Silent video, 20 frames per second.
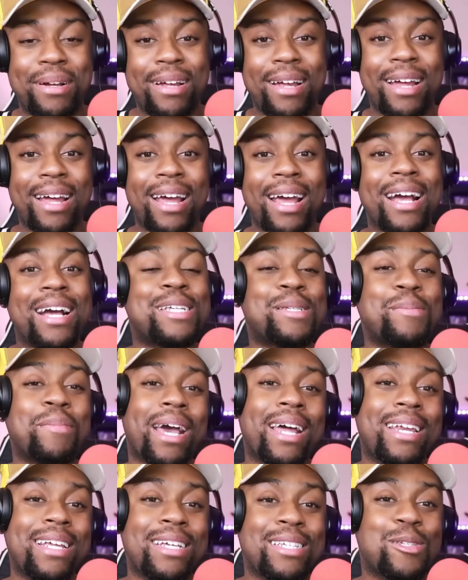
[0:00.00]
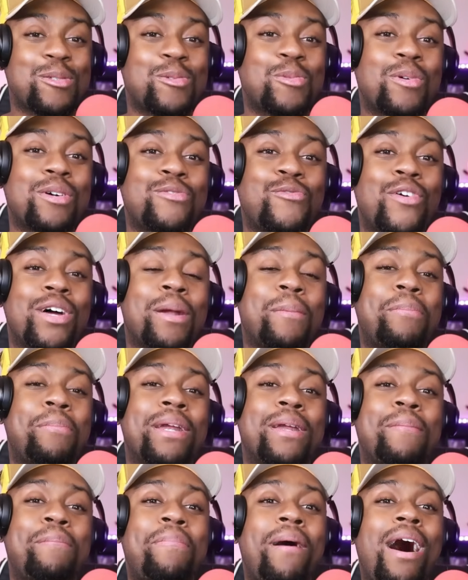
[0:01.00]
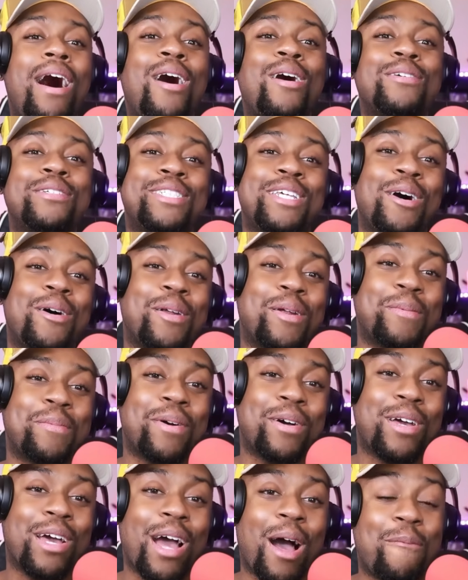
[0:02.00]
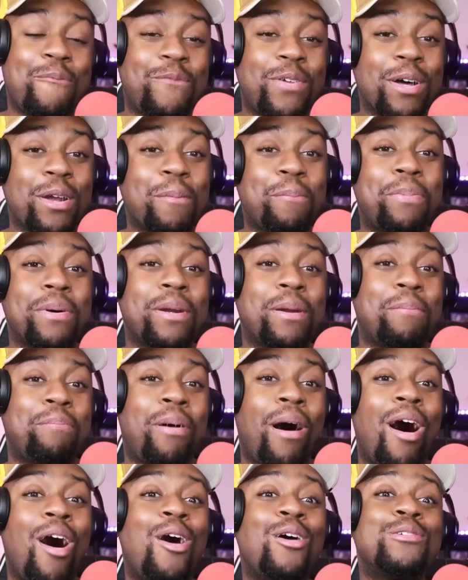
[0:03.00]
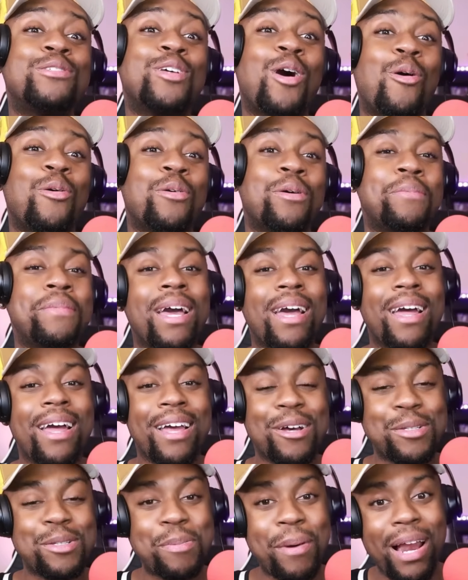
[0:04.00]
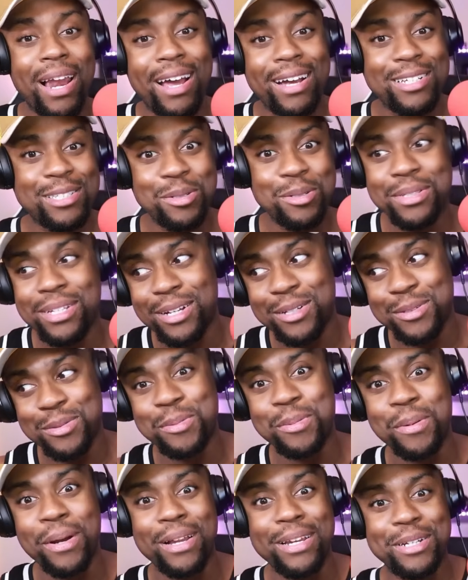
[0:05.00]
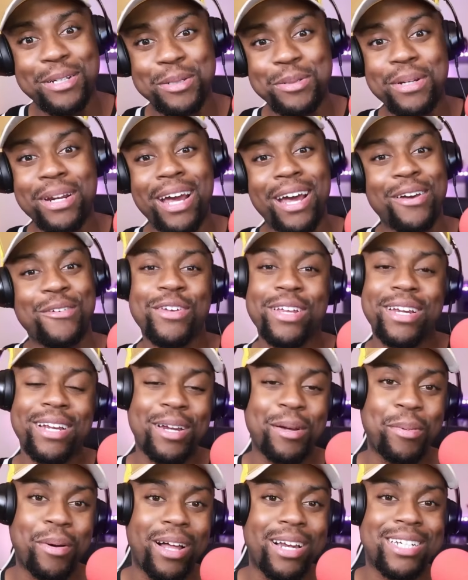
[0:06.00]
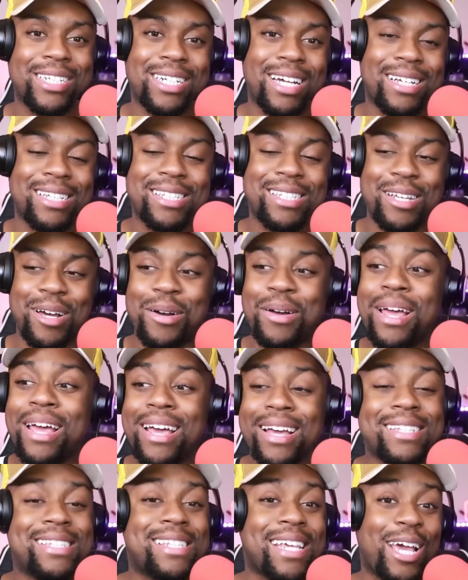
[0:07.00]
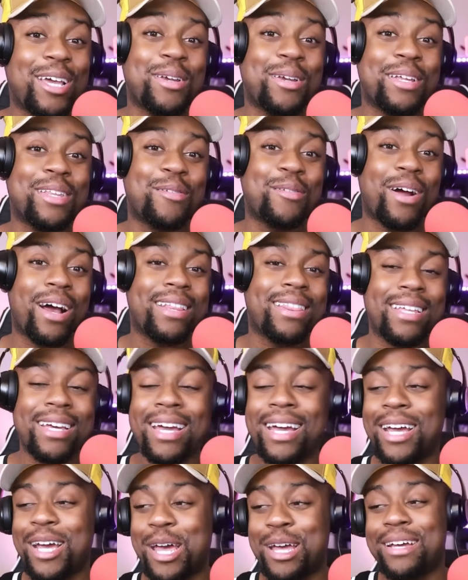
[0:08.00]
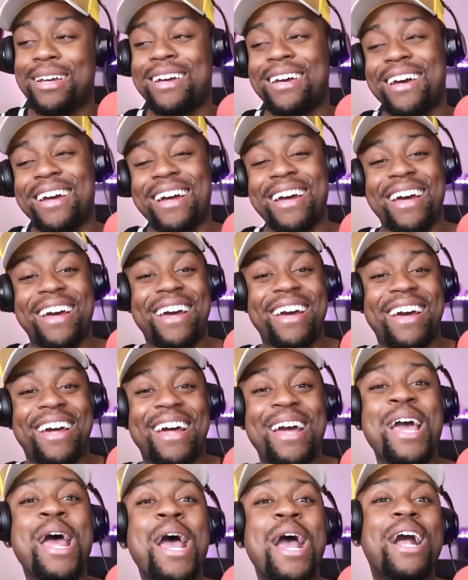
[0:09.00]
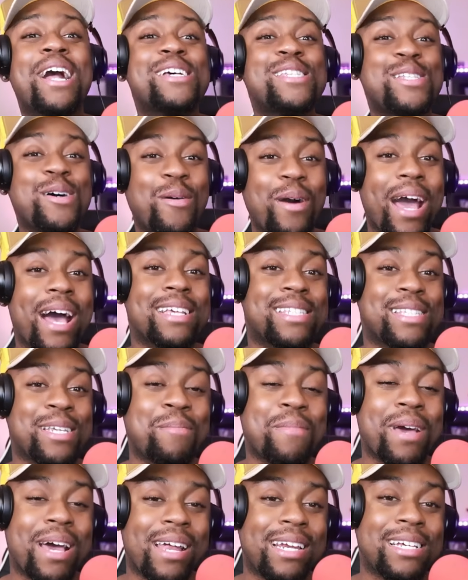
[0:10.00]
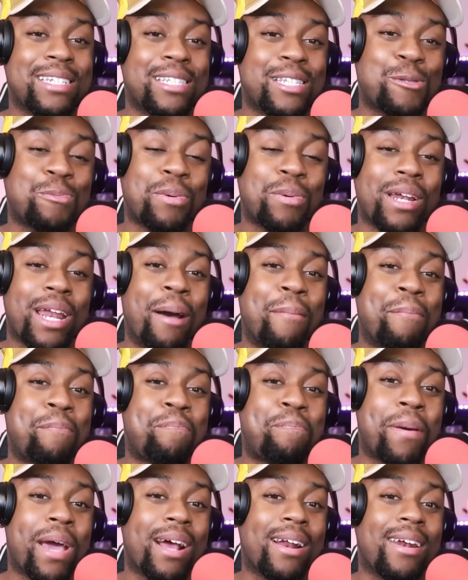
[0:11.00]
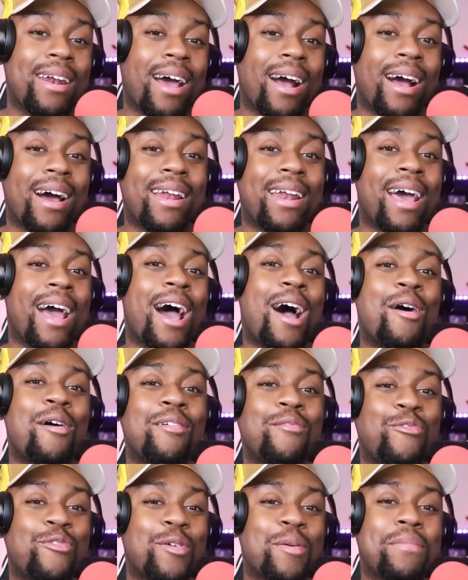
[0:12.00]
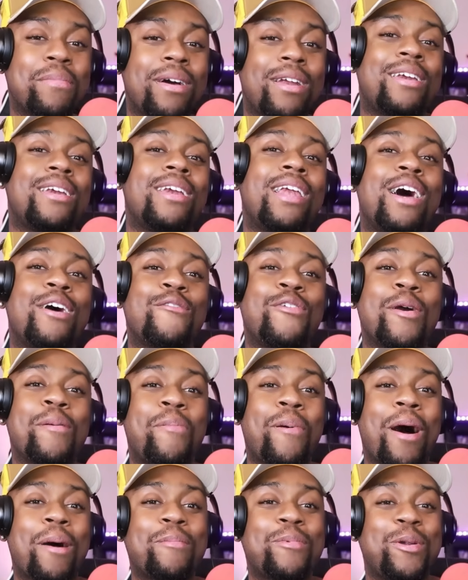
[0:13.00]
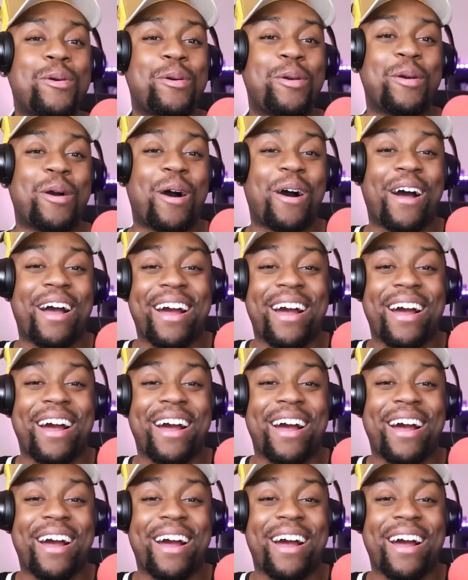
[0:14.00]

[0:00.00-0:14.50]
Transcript: Because Mandices was finna put the pause on him. Okay, I'm finna put the pause on him. He was about like 2 seconds for probably doing that if he didn't apologize. So Zane, you did the right thing. Because the way I see Mandices put that big nigga down from Love Hip Hop New York,